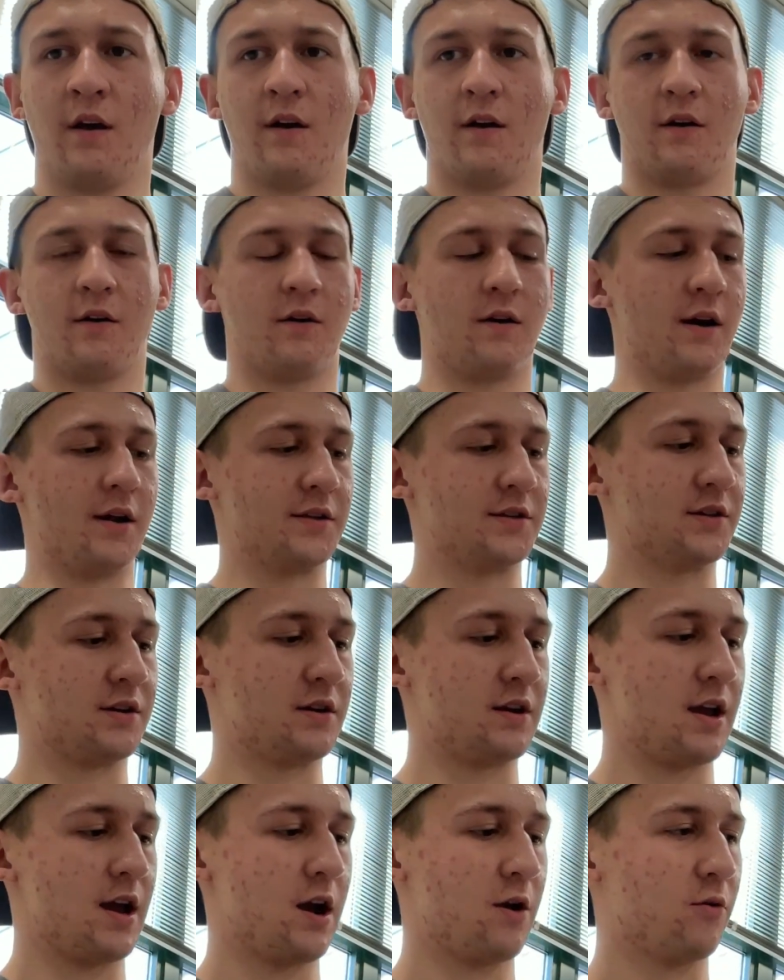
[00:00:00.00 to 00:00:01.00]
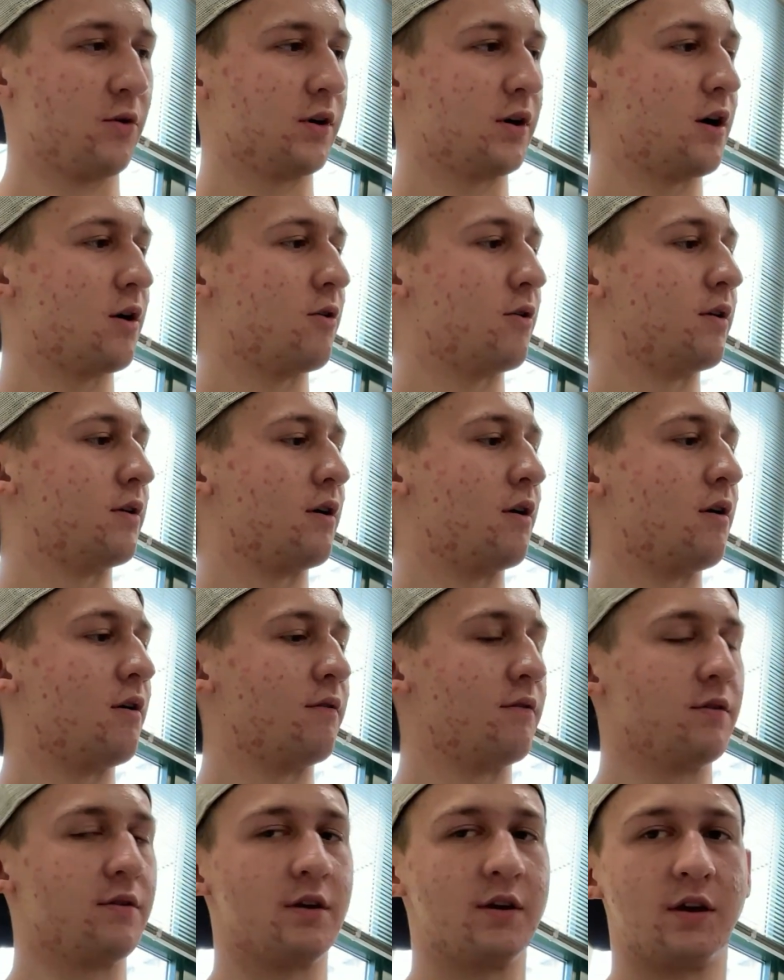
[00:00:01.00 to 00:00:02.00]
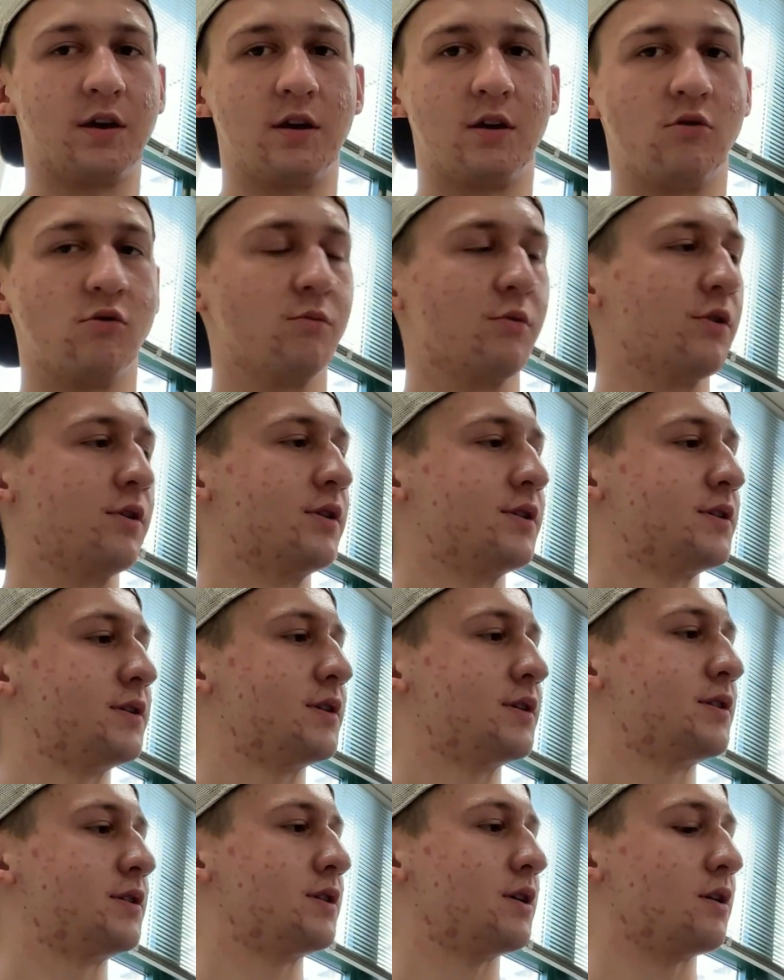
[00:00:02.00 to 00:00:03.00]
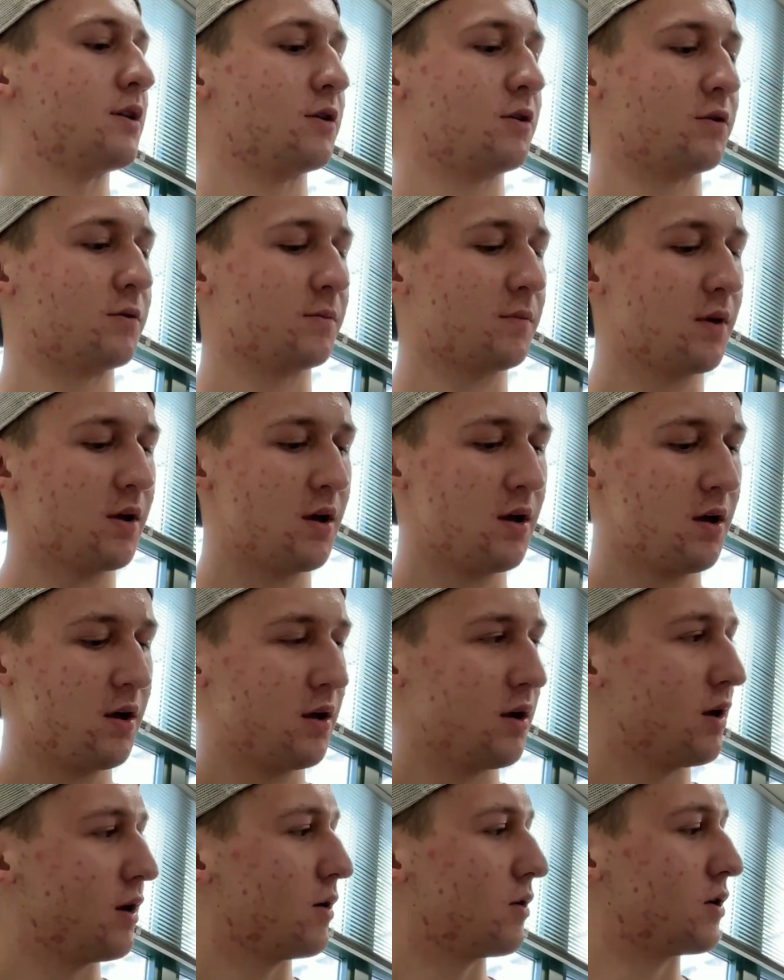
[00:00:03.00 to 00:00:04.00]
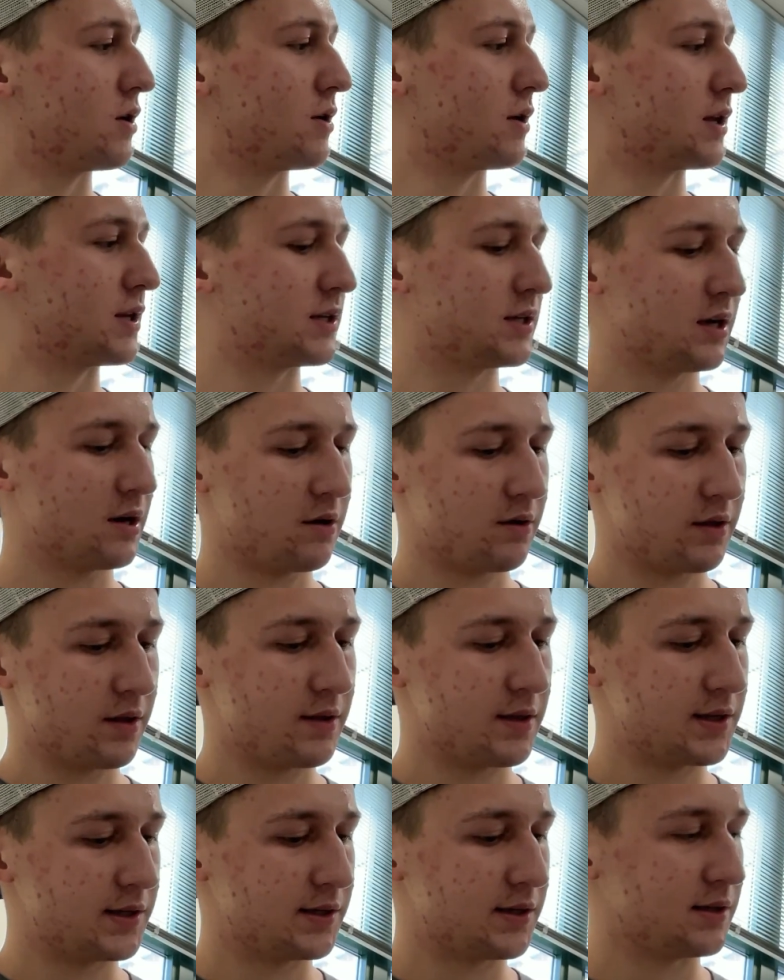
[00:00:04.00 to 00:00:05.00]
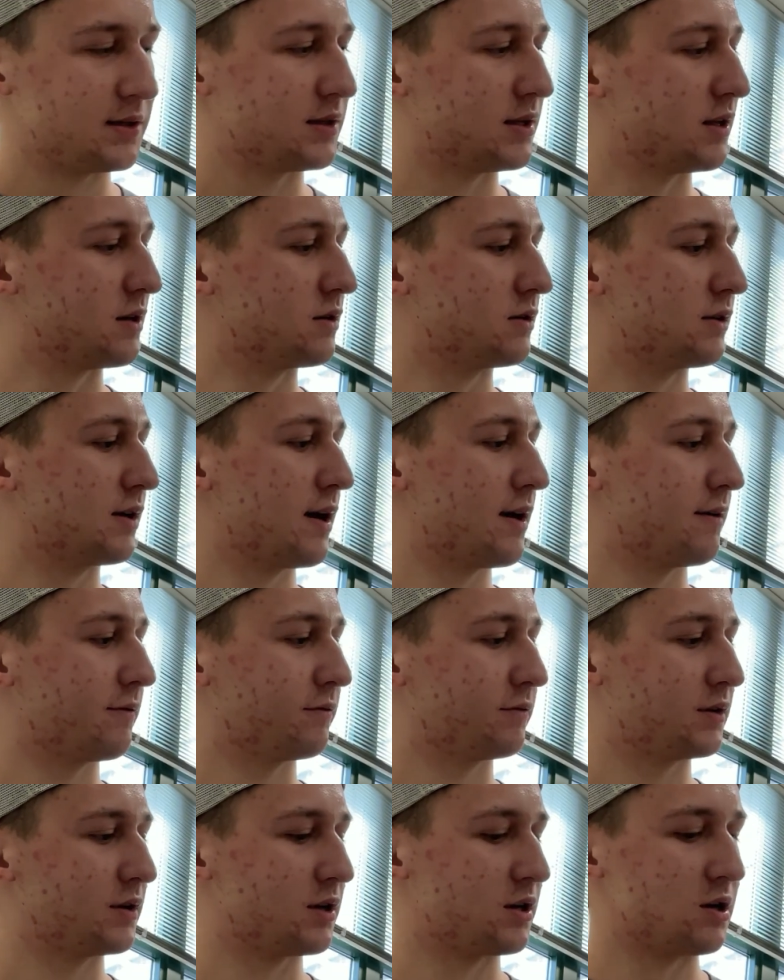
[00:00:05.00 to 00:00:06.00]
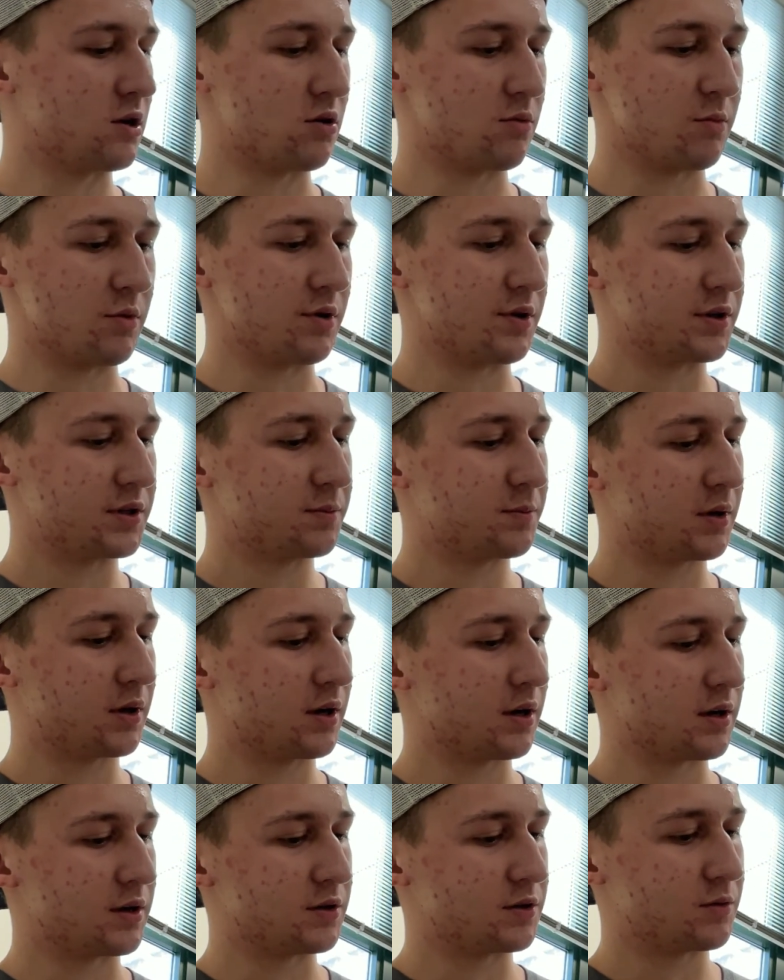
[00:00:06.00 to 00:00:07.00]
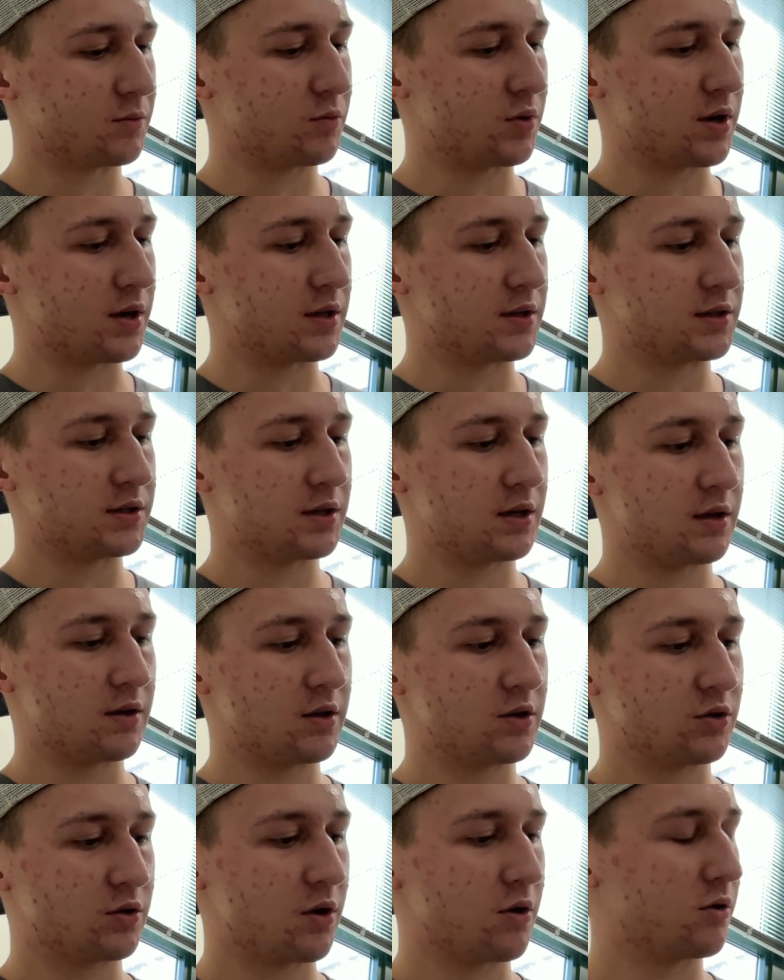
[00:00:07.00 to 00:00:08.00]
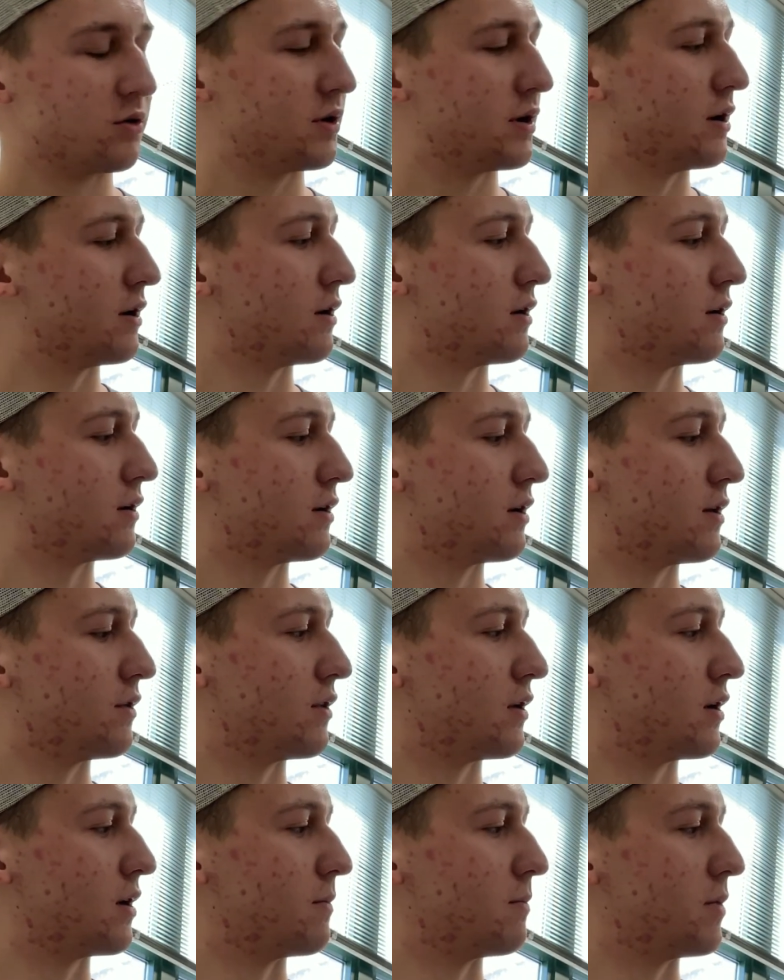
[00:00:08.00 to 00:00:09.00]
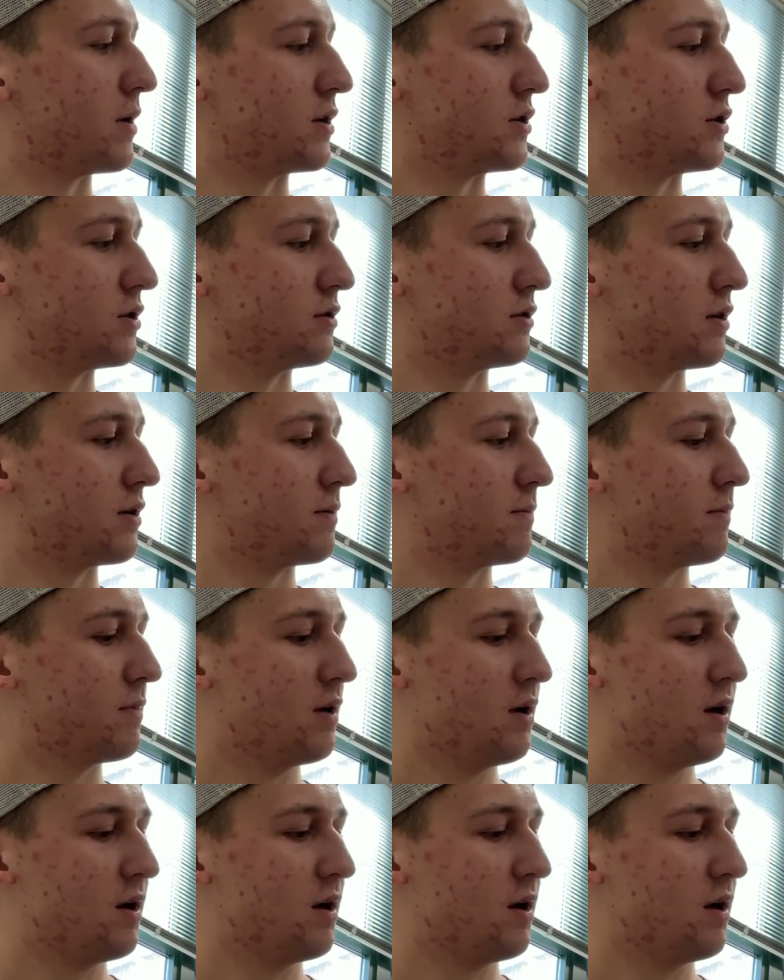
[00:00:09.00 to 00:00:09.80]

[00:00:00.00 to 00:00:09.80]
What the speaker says: All right, so now we're going over the humerus. So you can tell that this is the left humerus because we can see the trochlea and the capitulum.